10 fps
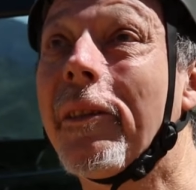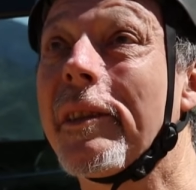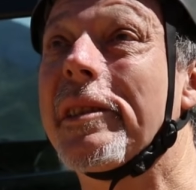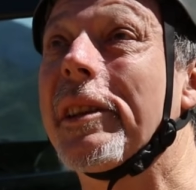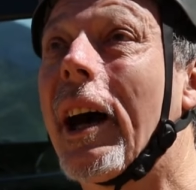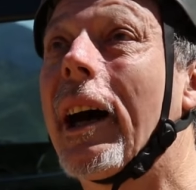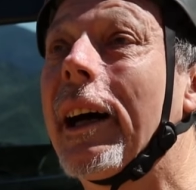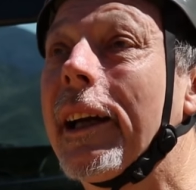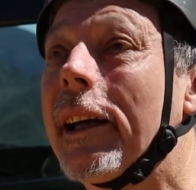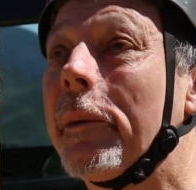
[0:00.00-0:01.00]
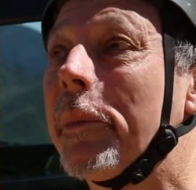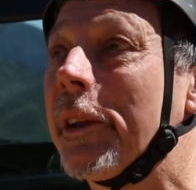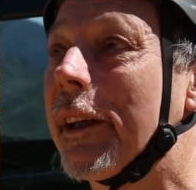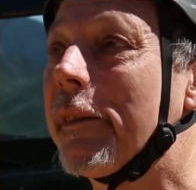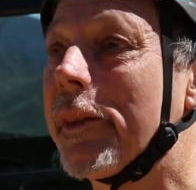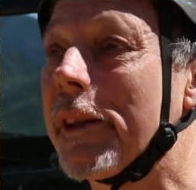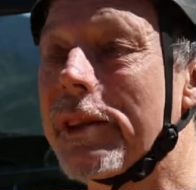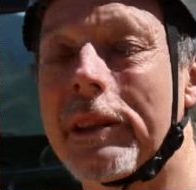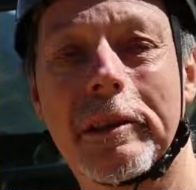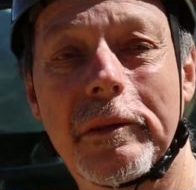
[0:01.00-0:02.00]
this high up and have
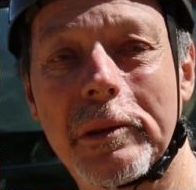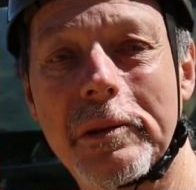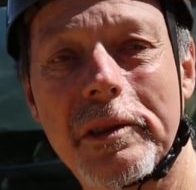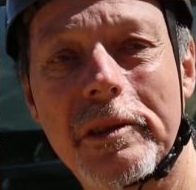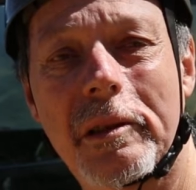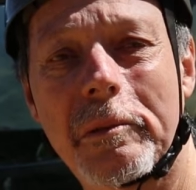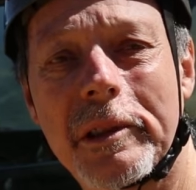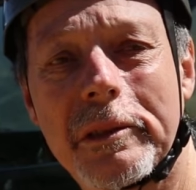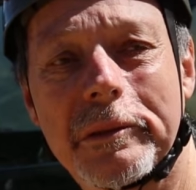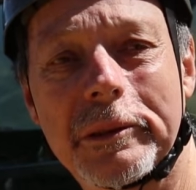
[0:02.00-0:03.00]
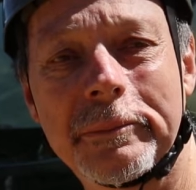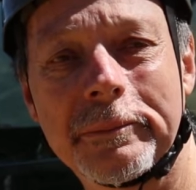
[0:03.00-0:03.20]
these kind of views. It's quite wonderful.